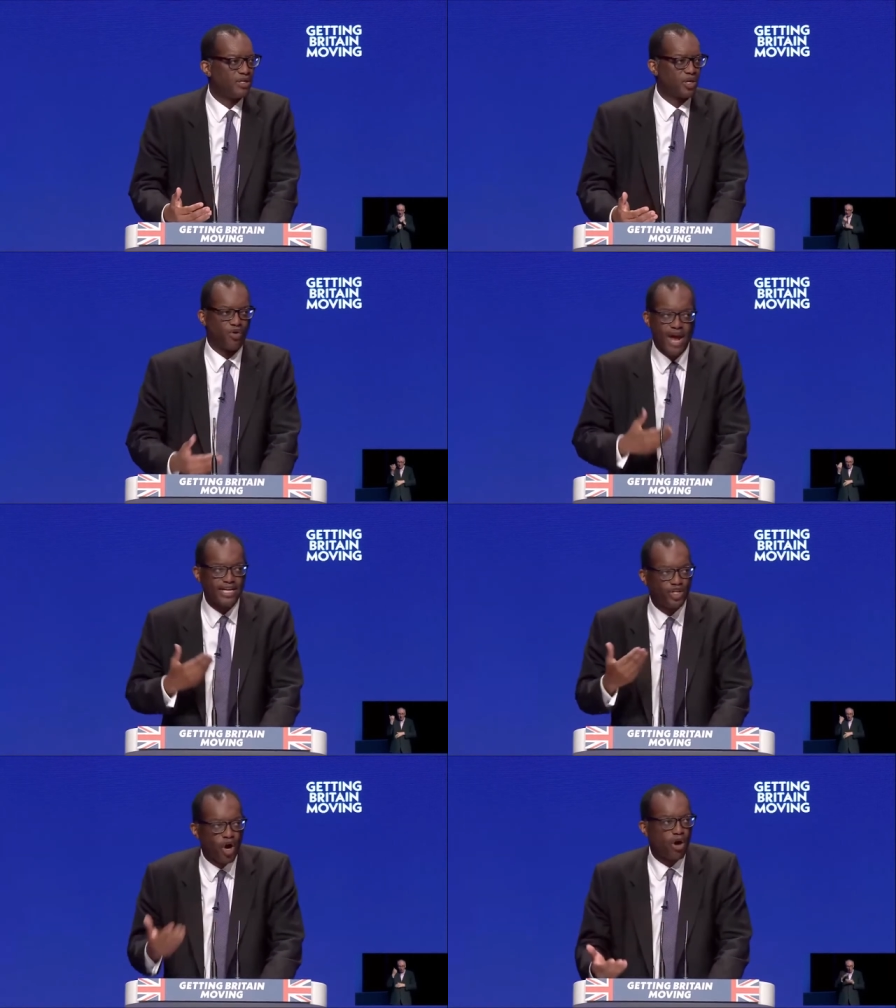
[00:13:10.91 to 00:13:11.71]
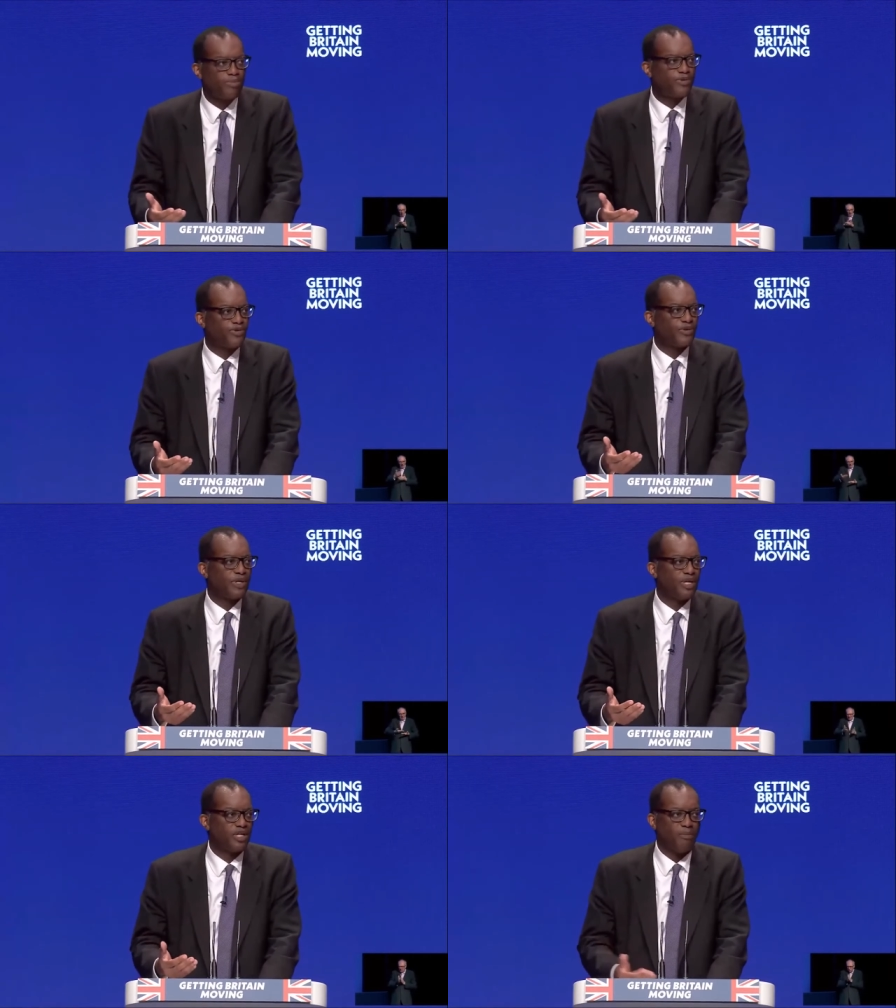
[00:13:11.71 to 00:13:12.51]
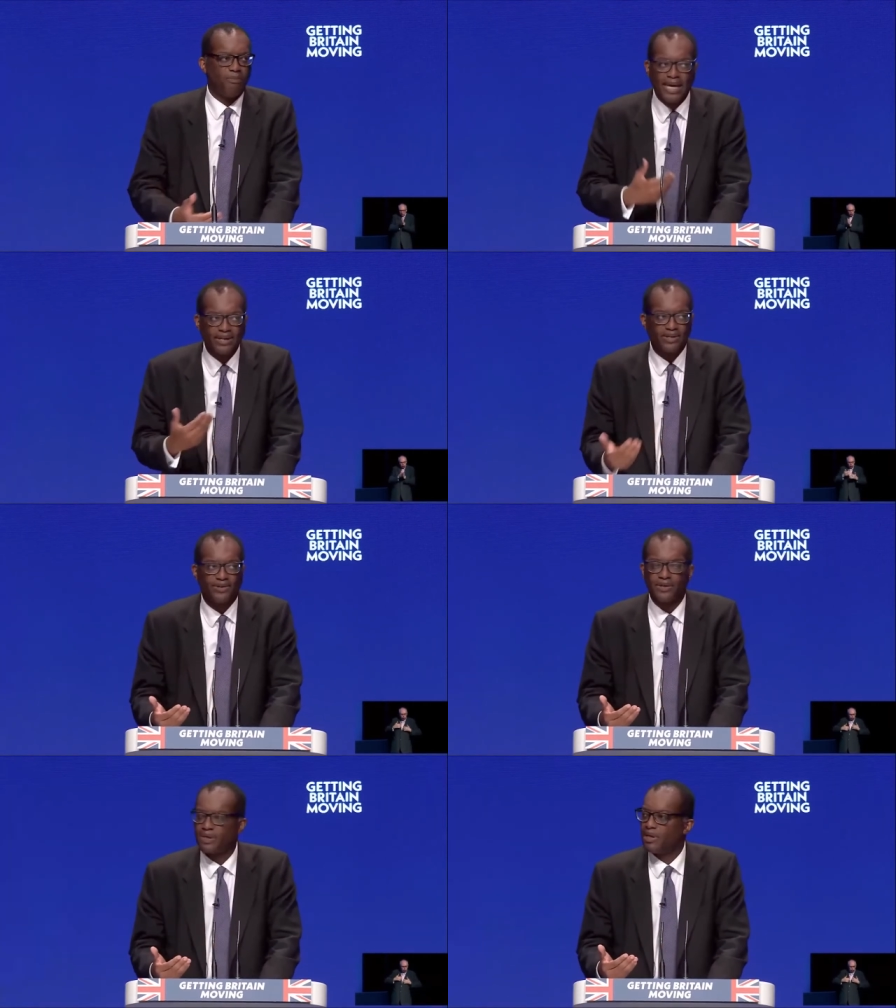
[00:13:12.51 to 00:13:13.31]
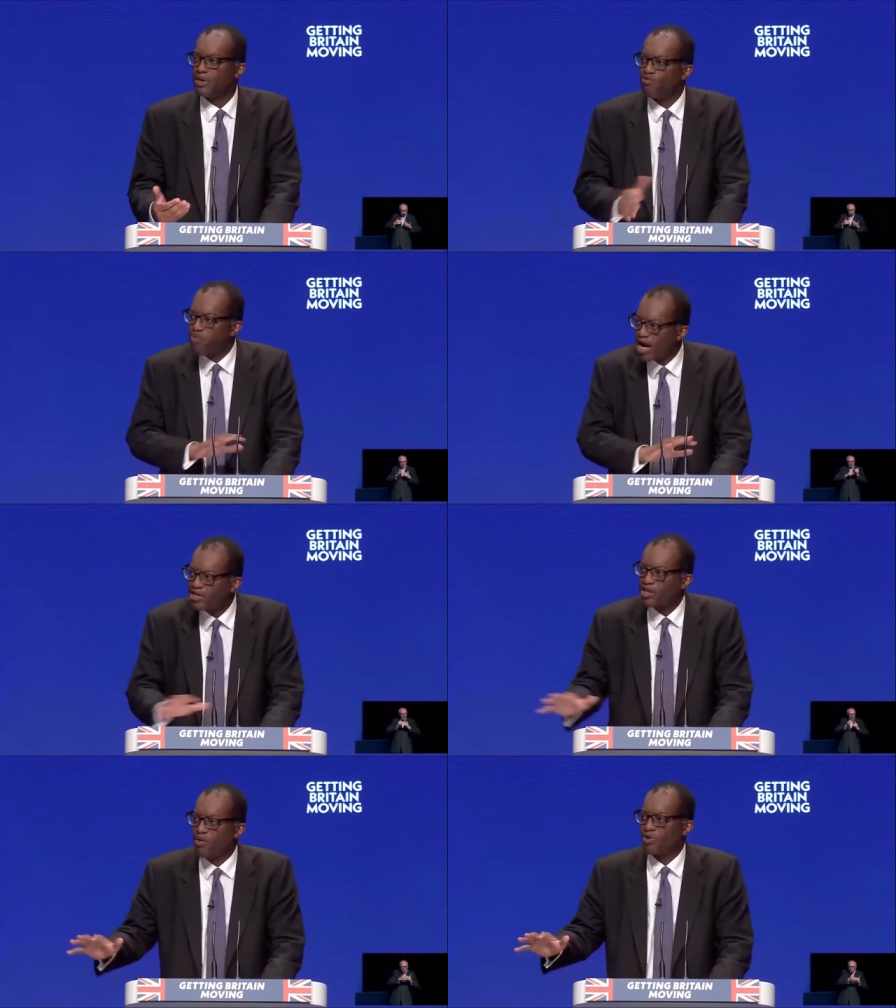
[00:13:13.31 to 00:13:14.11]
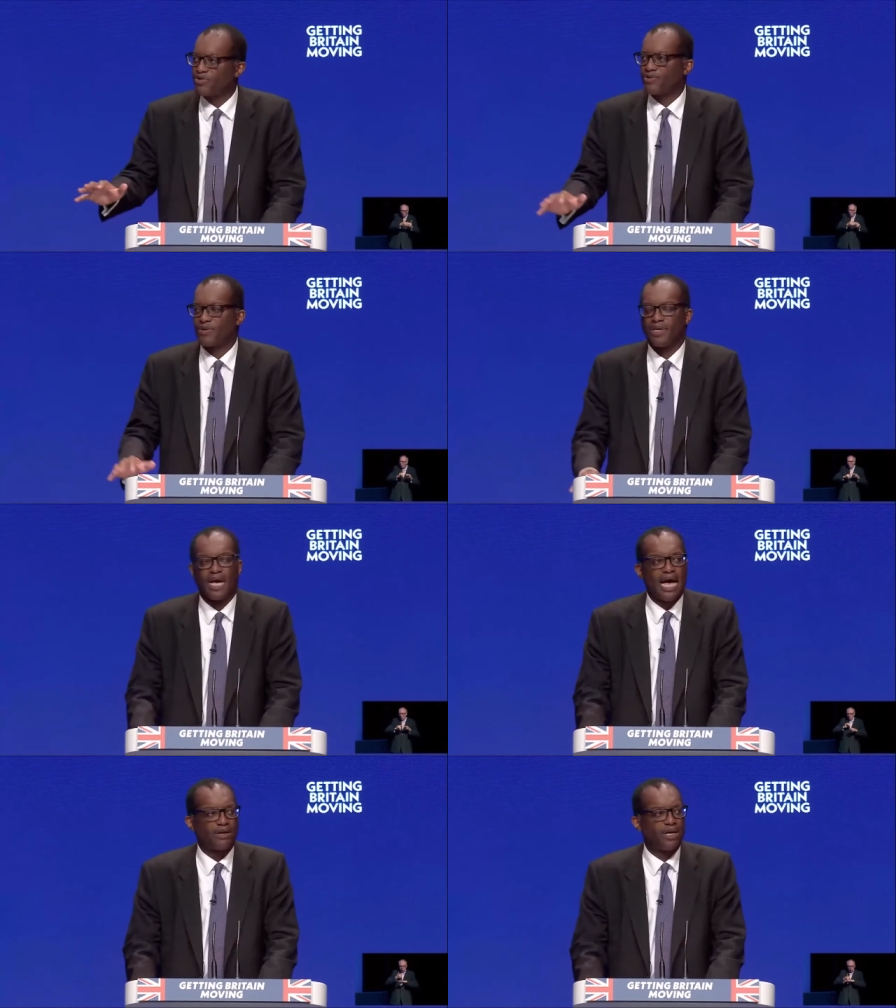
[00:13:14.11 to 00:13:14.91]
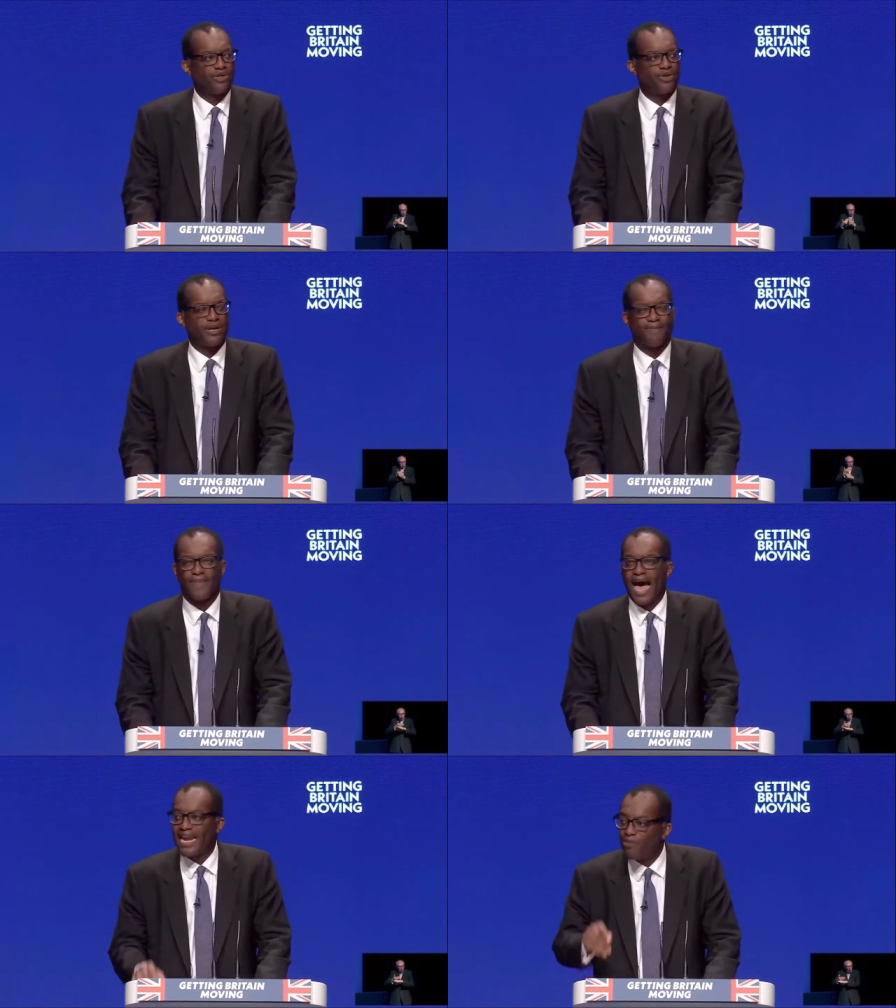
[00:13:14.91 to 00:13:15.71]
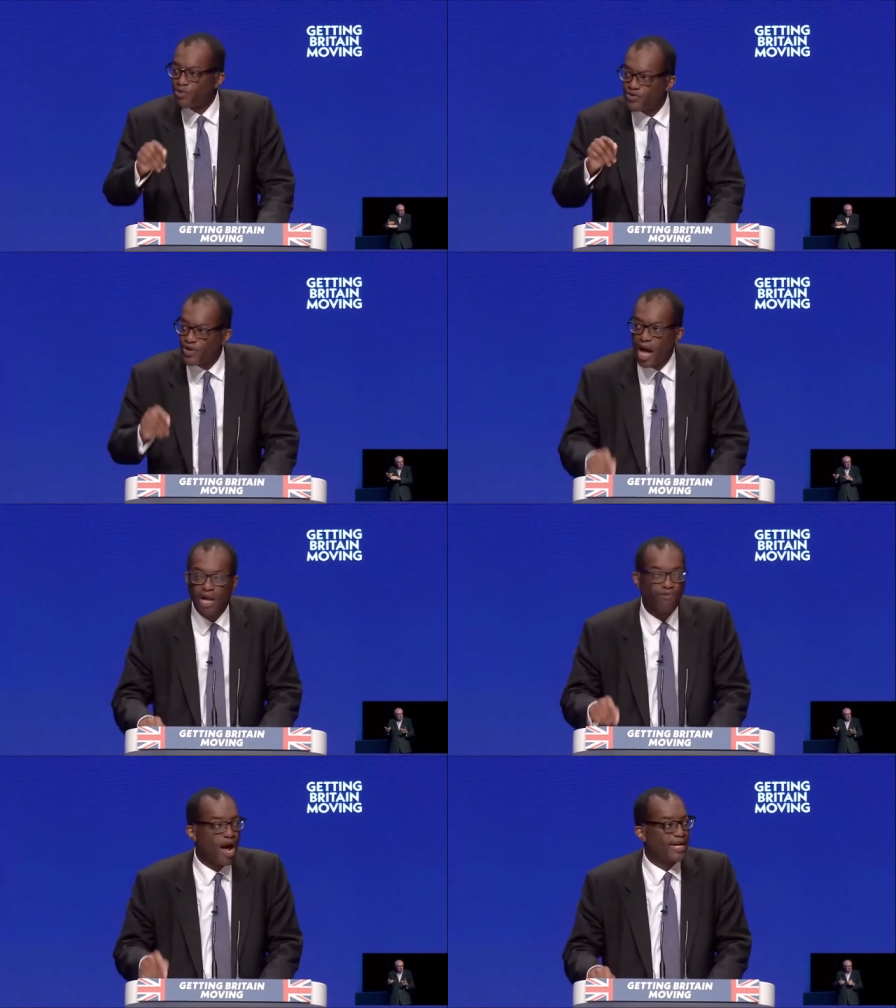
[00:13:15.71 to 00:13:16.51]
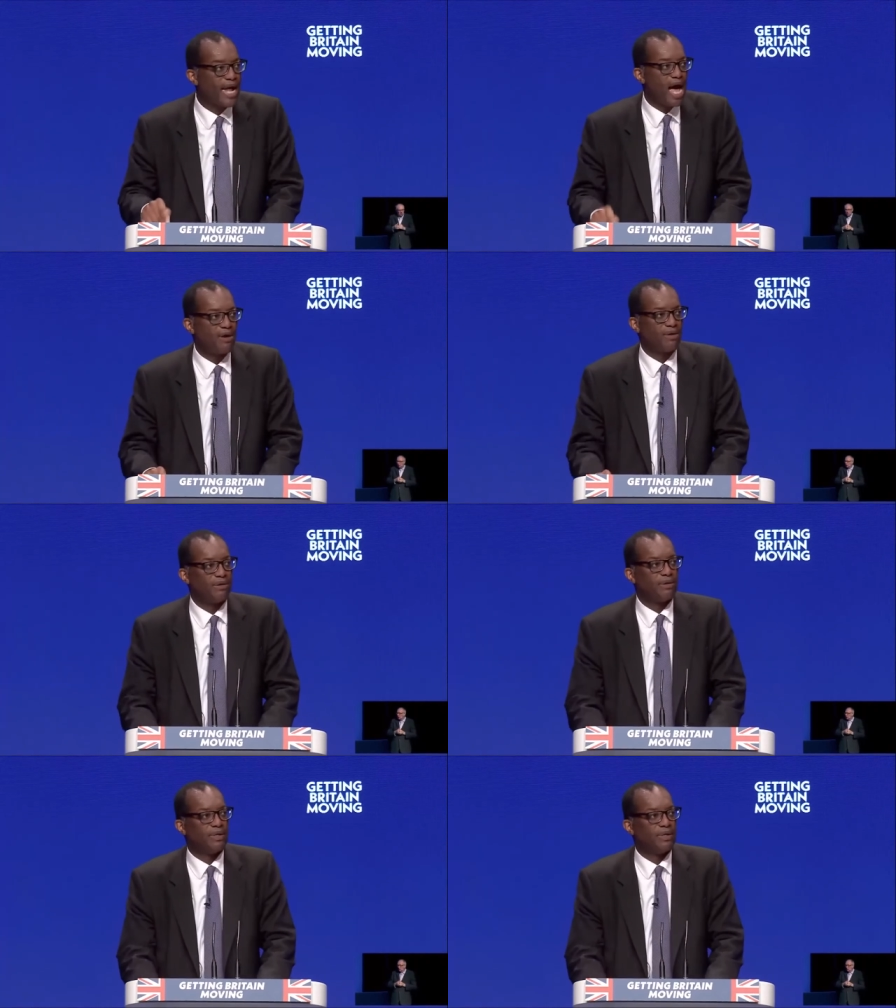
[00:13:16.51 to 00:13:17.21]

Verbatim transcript: to create jobs, to build right across our country. And it will start right now.